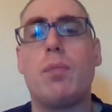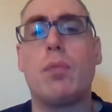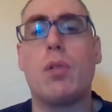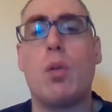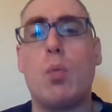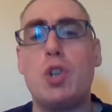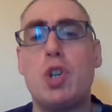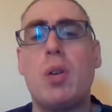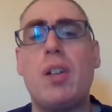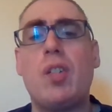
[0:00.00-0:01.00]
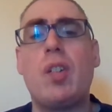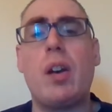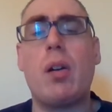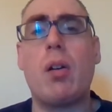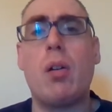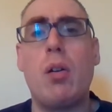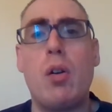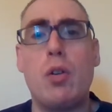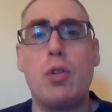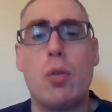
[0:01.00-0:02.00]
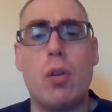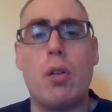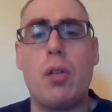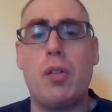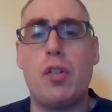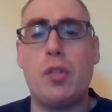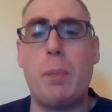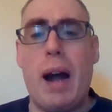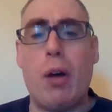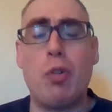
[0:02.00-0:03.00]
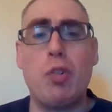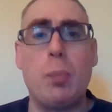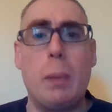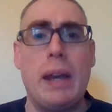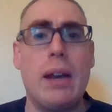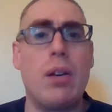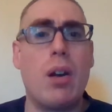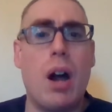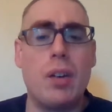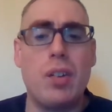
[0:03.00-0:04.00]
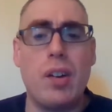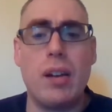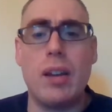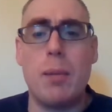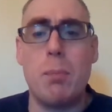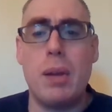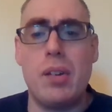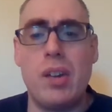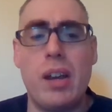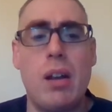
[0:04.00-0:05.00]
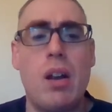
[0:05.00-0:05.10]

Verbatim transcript: Would you consider your spouse being constantly busy,